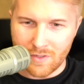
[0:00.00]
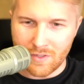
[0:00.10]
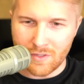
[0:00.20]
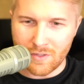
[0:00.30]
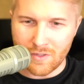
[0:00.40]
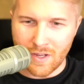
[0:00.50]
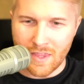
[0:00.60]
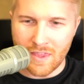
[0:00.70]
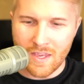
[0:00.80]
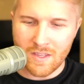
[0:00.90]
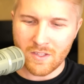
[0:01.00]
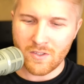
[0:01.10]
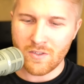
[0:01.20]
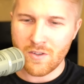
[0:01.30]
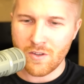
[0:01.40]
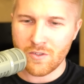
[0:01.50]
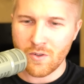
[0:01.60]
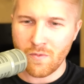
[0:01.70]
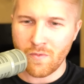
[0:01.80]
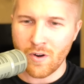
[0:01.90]
This is I think this this is good
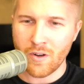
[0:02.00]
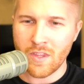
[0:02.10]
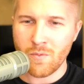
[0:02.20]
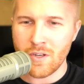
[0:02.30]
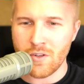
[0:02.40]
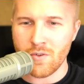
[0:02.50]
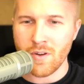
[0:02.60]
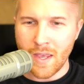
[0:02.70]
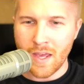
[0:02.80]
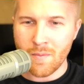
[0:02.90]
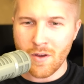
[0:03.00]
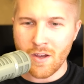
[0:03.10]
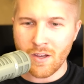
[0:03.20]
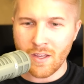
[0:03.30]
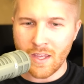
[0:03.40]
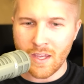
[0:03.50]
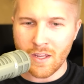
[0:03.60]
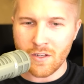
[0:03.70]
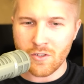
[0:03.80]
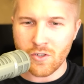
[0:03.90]
so far. Then we do Panama
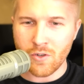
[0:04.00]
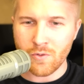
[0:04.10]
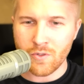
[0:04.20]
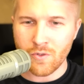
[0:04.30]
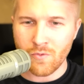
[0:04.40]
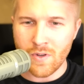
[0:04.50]
and Costa